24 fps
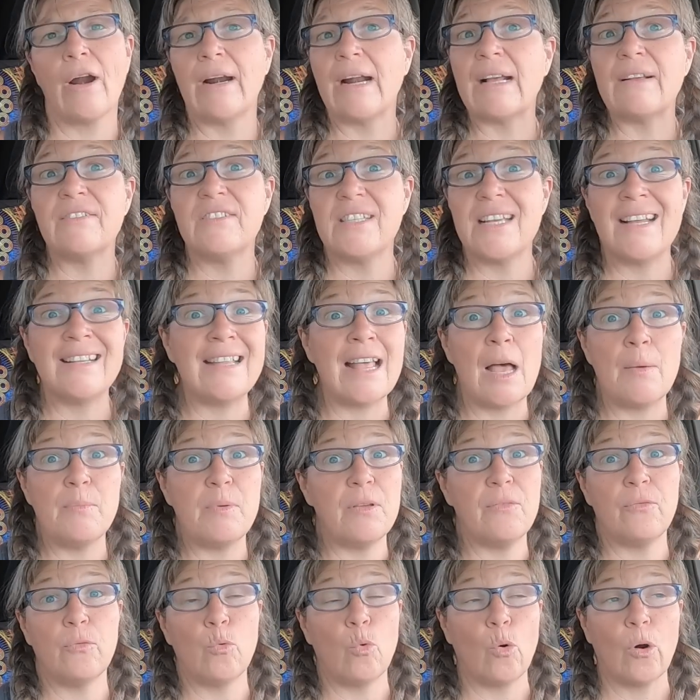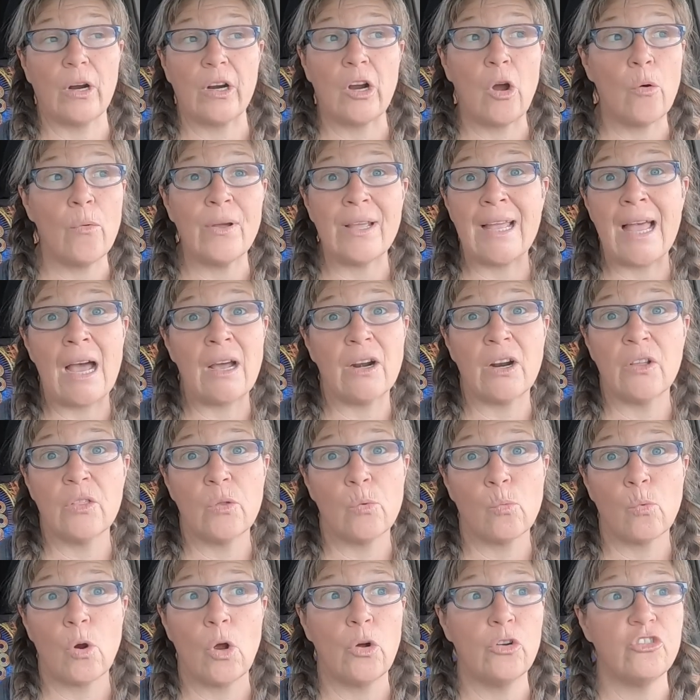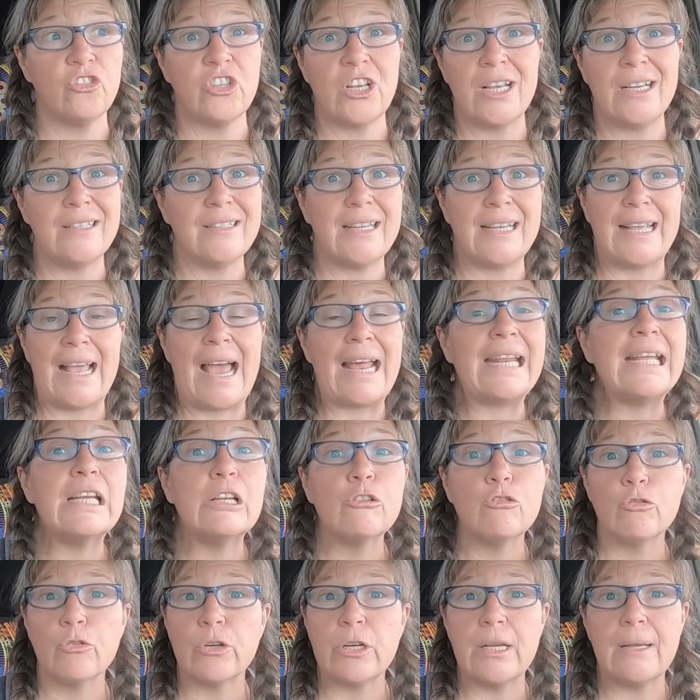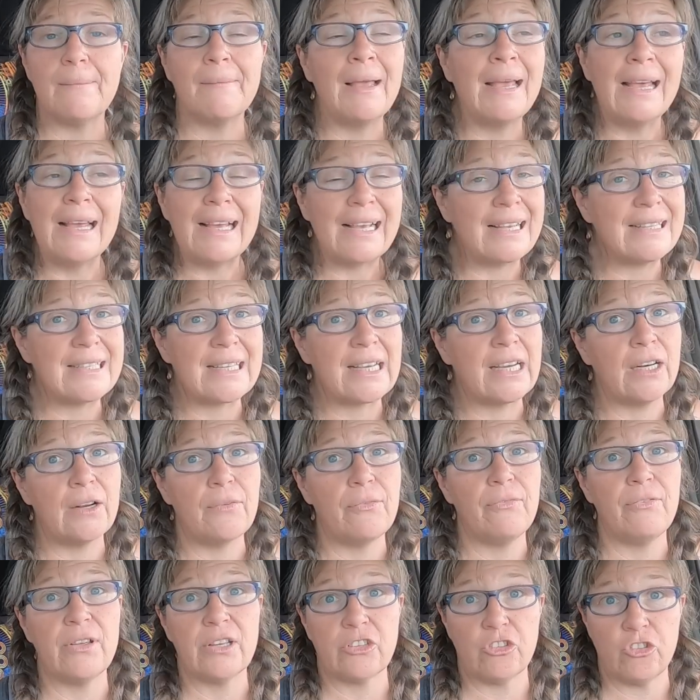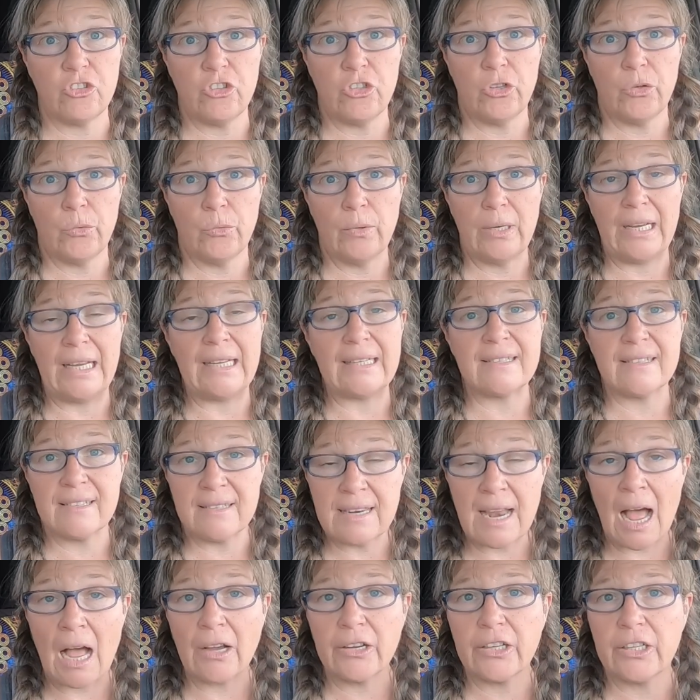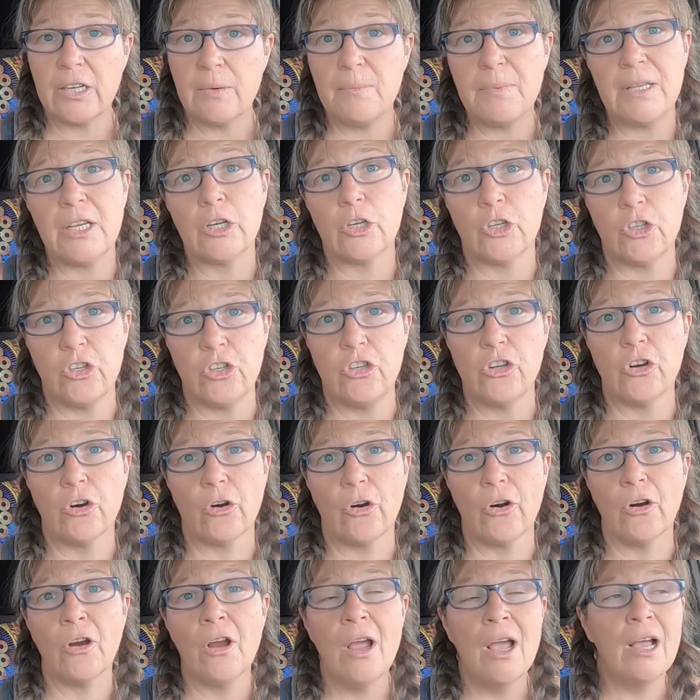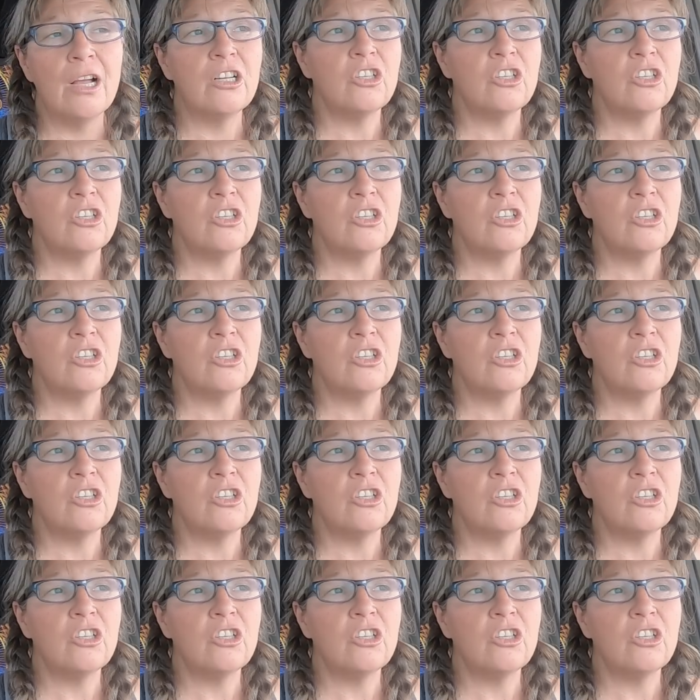And I've said that before. Going out on the road chasing any dream isn't going to fix you. It's not going to be a cure.